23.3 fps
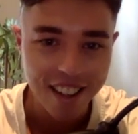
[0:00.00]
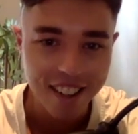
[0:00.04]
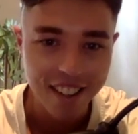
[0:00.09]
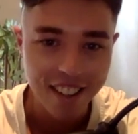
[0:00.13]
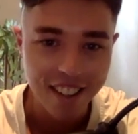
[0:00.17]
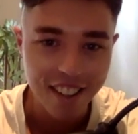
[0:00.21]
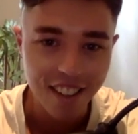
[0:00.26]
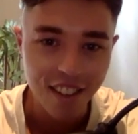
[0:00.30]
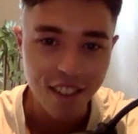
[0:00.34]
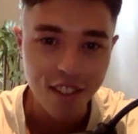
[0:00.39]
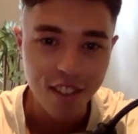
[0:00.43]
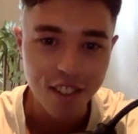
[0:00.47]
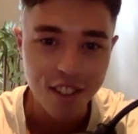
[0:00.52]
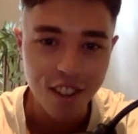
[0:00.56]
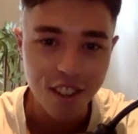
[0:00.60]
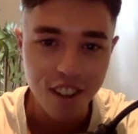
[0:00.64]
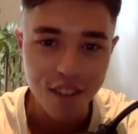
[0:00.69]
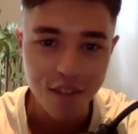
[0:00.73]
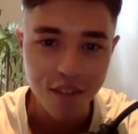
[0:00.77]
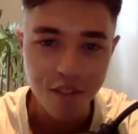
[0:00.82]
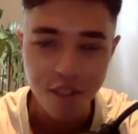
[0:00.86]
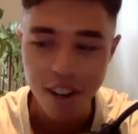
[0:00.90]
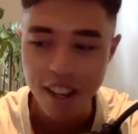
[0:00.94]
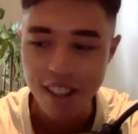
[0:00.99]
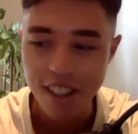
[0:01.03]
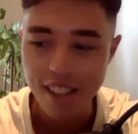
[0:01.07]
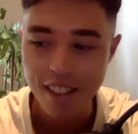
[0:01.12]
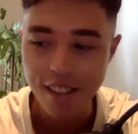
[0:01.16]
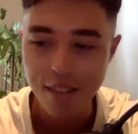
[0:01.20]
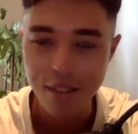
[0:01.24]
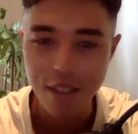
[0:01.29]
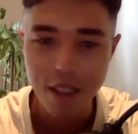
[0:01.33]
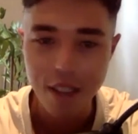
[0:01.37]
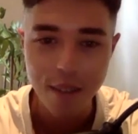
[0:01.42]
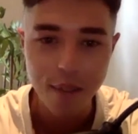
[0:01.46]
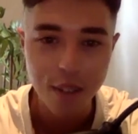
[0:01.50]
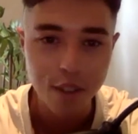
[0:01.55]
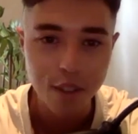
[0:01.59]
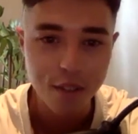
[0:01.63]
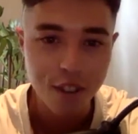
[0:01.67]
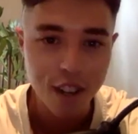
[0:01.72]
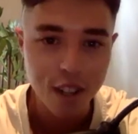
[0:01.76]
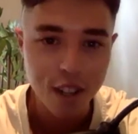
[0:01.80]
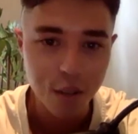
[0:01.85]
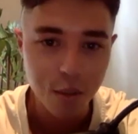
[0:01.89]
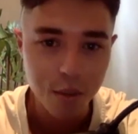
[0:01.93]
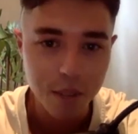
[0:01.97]
longtime friends and family
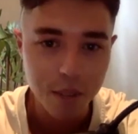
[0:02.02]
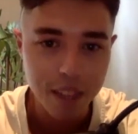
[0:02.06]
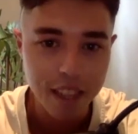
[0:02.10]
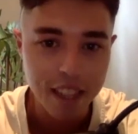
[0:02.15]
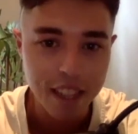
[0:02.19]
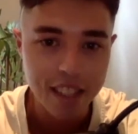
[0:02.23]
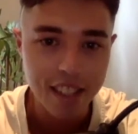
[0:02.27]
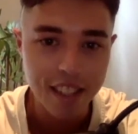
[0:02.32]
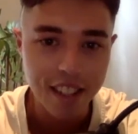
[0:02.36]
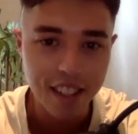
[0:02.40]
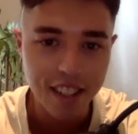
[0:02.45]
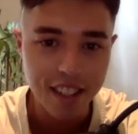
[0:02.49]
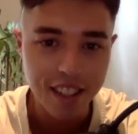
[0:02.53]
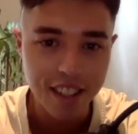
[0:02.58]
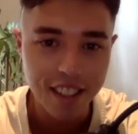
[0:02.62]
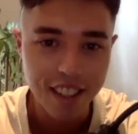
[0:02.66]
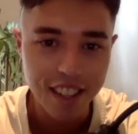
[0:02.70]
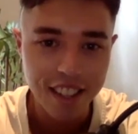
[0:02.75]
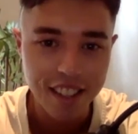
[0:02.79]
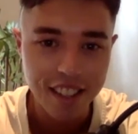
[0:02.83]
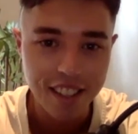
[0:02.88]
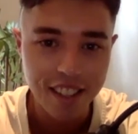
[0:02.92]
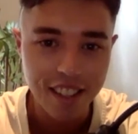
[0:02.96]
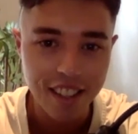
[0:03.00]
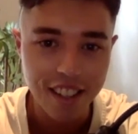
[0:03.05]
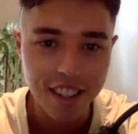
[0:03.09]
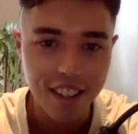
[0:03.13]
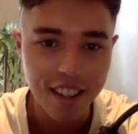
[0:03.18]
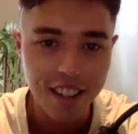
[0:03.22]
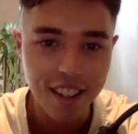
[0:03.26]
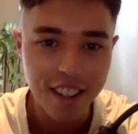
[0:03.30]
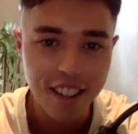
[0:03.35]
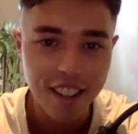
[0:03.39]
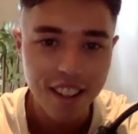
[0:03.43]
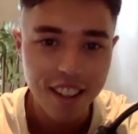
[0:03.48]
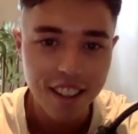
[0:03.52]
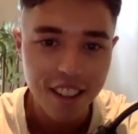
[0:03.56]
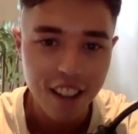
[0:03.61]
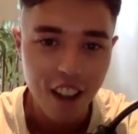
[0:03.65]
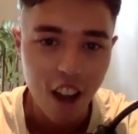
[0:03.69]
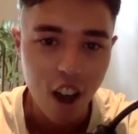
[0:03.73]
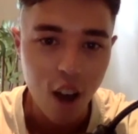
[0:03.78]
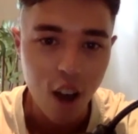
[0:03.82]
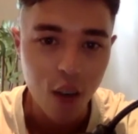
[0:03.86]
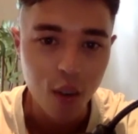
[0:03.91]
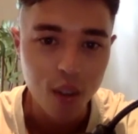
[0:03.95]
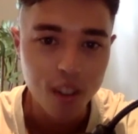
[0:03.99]
friends will be listening to this. And
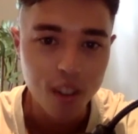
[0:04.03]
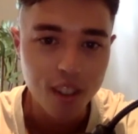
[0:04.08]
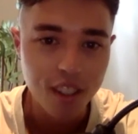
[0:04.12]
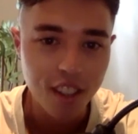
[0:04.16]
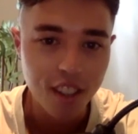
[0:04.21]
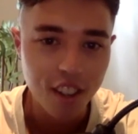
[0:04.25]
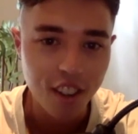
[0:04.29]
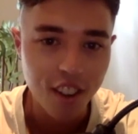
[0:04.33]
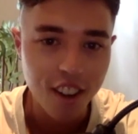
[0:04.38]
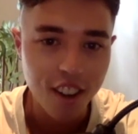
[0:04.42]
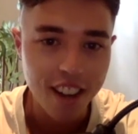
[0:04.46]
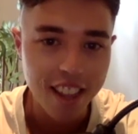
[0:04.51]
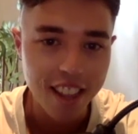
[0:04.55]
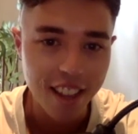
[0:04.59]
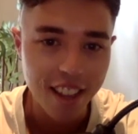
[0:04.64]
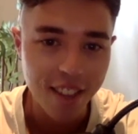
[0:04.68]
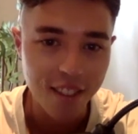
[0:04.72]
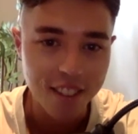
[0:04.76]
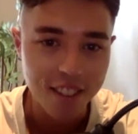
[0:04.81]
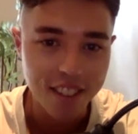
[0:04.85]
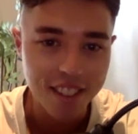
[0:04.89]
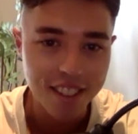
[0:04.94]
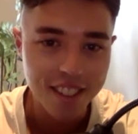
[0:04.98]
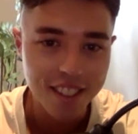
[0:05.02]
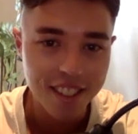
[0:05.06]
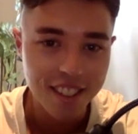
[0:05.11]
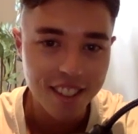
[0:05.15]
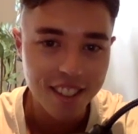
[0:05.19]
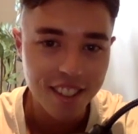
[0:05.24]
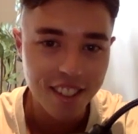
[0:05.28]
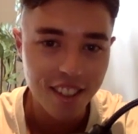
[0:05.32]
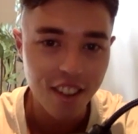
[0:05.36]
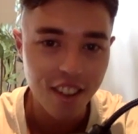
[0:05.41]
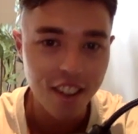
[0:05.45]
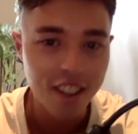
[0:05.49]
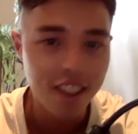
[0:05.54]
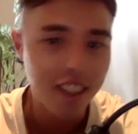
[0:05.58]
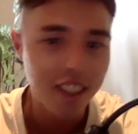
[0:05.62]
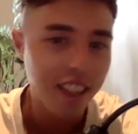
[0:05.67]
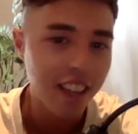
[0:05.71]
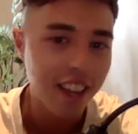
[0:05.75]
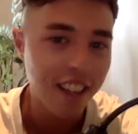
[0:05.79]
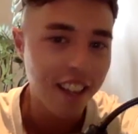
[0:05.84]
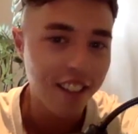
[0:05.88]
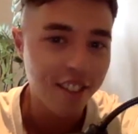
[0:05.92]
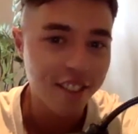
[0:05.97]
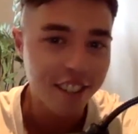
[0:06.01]
I was the guy that was on the
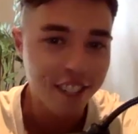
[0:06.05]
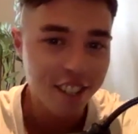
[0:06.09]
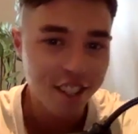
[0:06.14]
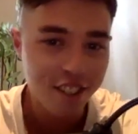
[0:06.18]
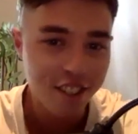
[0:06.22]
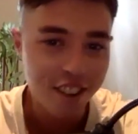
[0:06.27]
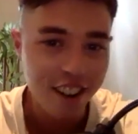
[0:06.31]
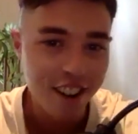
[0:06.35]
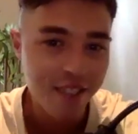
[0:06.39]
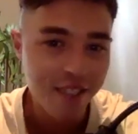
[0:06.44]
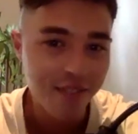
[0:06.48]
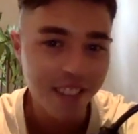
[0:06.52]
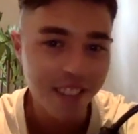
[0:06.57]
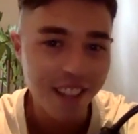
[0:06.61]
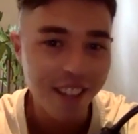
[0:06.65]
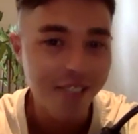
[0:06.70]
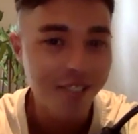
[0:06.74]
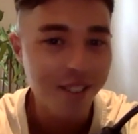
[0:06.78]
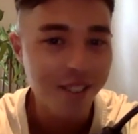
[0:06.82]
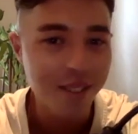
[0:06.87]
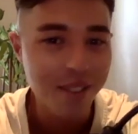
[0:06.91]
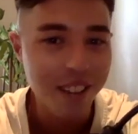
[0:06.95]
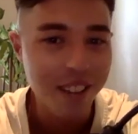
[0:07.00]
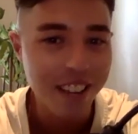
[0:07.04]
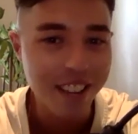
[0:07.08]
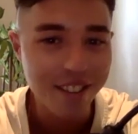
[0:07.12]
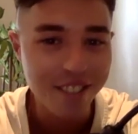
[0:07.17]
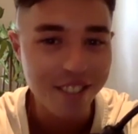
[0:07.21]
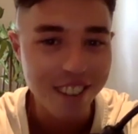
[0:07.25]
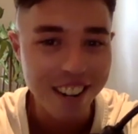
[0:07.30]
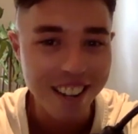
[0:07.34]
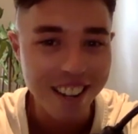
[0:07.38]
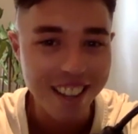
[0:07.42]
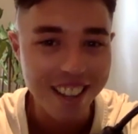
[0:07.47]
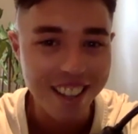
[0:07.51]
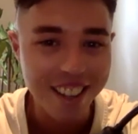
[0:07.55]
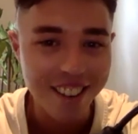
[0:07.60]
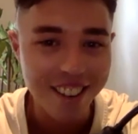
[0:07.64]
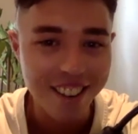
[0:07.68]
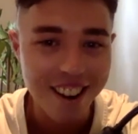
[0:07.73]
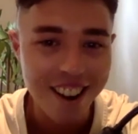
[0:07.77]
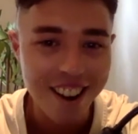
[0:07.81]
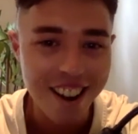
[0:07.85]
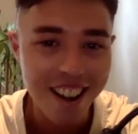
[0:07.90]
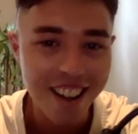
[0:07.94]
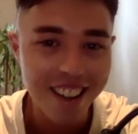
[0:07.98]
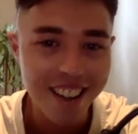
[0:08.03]
other extreme, loved to be in front of the
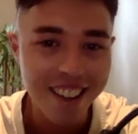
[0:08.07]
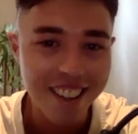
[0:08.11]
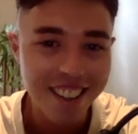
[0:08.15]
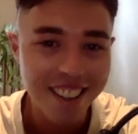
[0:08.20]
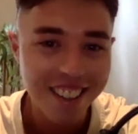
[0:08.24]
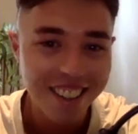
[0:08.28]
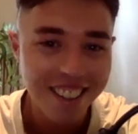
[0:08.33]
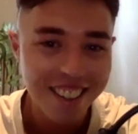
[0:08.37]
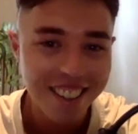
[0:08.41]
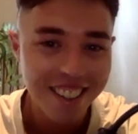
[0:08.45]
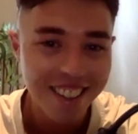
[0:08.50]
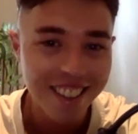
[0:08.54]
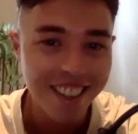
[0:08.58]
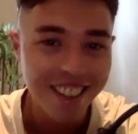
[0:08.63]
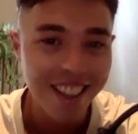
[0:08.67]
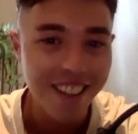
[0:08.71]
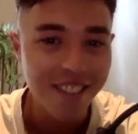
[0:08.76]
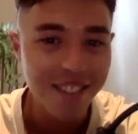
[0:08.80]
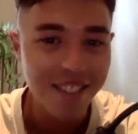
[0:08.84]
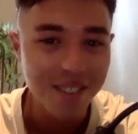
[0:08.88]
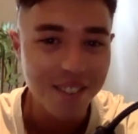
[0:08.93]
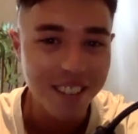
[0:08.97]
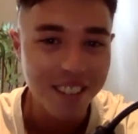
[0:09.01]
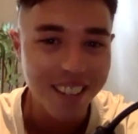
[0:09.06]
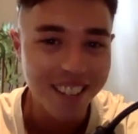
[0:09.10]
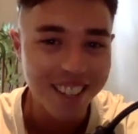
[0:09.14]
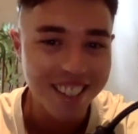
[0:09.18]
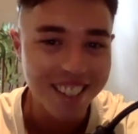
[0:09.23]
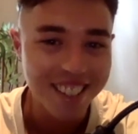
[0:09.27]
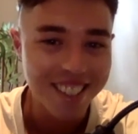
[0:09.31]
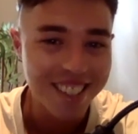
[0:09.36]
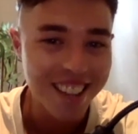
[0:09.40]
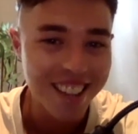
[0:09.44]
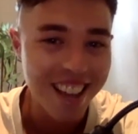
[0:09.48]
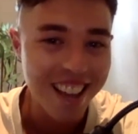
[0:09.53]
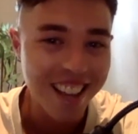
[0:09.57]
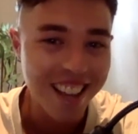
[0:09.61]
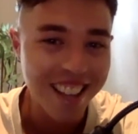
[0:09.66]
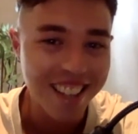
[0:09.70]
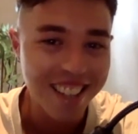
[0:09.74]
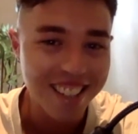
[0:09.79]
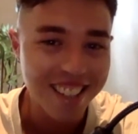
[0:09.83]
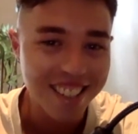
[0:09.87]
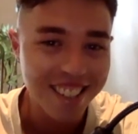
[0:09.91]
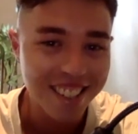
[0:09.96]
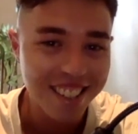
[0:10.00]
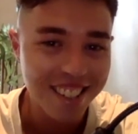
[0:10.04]
crowd, loved to be on
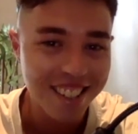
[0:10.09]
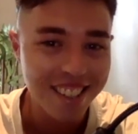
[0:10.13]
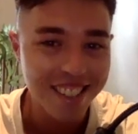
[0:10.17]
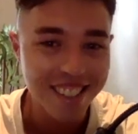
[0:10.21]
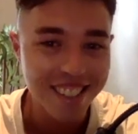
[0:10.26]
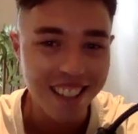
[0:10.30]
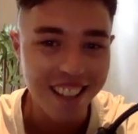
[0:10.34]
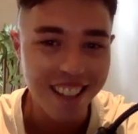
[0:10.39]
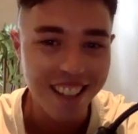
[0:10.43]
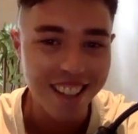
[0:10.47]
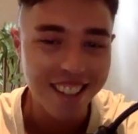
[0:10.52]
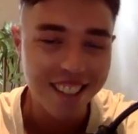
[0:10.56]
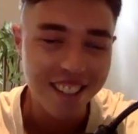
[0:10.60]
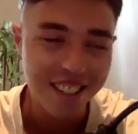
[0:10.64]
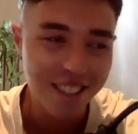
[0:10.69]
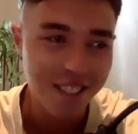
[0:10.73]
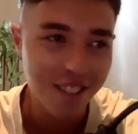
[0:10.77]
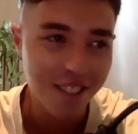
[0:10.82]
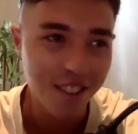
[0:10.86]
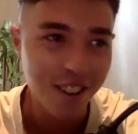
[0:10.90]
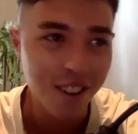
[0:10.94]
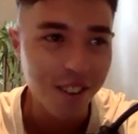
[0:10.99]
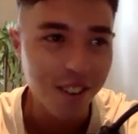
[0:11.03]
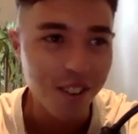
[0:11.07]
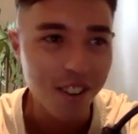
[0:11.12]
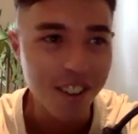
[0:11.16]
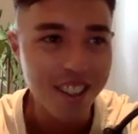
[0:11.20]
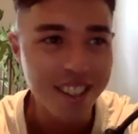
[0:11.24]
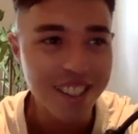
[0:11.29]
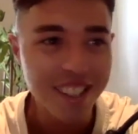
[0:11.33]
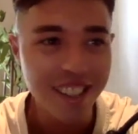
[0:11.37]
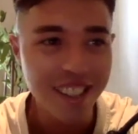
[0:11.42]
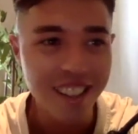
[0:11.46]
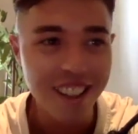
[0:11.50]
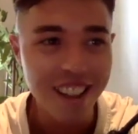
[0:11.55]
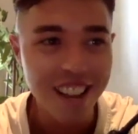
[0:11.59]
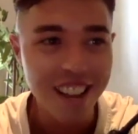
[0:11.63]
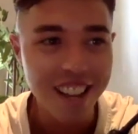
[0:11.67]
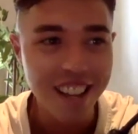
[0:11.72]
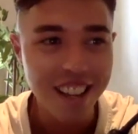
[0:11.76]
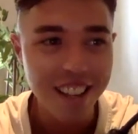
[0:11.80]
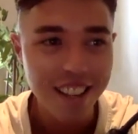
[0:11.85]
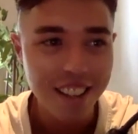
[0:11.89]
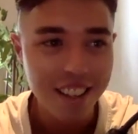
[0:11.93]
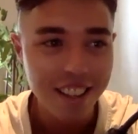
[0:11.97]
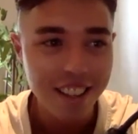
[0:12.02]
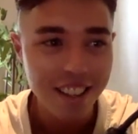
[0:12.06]
stage, because it's just who I was. Like,
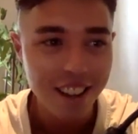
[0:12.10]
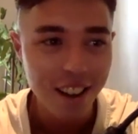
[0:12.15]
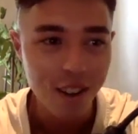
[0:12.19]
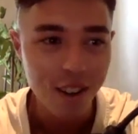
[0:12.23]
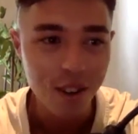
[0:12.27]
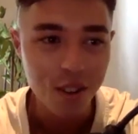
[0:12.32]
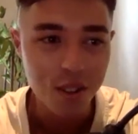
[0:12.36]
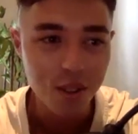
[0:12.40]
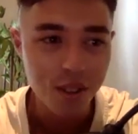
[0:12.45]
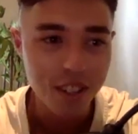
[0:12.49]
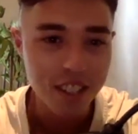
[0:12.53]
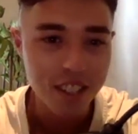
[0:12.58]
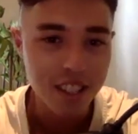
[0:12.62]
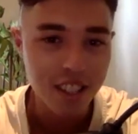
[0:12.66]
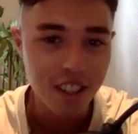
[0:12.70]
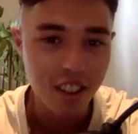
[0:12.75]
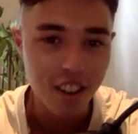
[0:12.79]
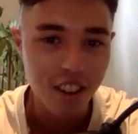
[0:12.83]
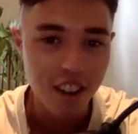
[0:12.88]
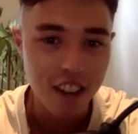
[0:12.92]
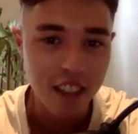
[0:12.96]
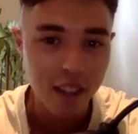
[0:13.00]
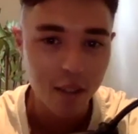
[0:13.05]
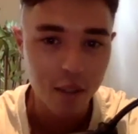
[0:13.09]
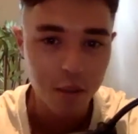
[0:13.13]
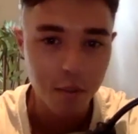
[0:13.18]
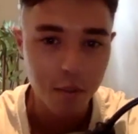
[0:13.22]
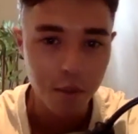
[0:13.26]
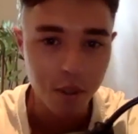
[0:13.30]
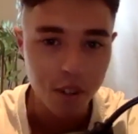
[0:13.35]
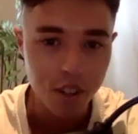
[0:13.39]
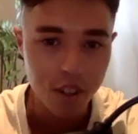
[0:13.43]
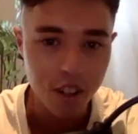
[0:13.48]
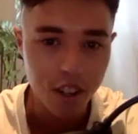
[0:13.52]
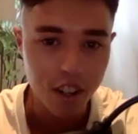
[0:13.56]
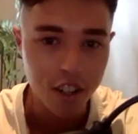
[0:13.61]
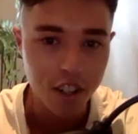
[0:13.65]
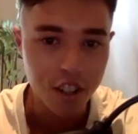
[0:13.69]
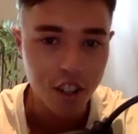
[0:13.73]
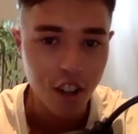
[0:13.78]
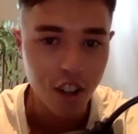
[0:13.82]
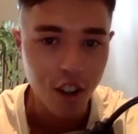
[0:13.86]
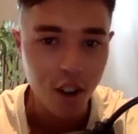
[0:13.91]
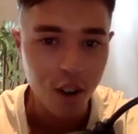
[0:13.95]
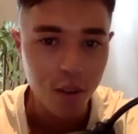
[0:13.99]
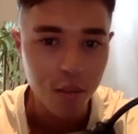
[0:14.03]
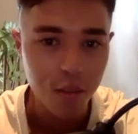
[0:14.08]
I was always the guy that was putting on a
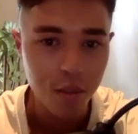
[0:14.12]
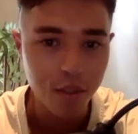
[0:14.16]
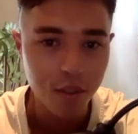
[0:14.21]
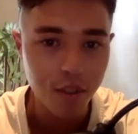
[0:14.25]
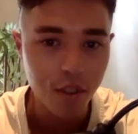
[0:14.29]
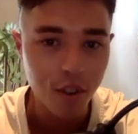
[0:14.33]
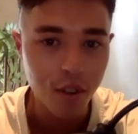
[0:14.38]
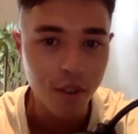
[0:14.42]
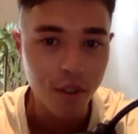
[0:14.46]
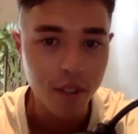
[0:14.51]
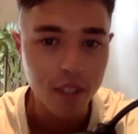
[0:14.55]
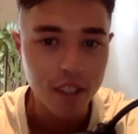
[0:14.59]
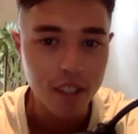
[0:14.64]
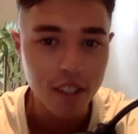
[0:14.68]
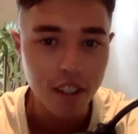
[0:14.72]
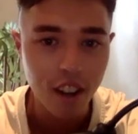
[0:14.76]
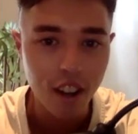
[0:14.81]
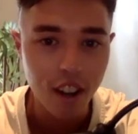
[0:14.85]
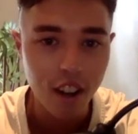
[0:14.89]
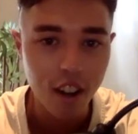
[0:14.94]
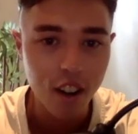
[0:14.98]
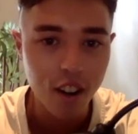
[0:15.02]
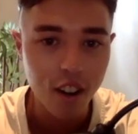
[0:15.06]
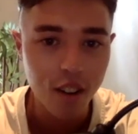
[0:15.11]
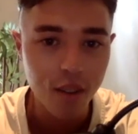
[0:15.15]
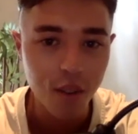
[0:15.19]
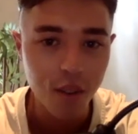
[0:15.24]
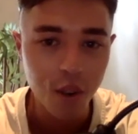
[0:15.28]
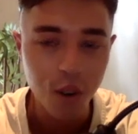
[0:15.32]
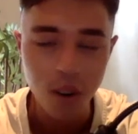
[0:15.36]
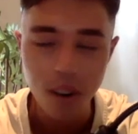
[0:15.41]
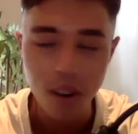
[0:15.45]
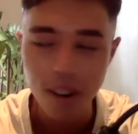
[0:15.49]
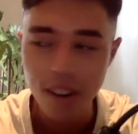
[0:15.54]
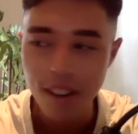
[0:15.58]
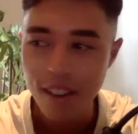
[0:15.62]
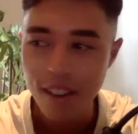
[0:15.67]
show or performance at home, or,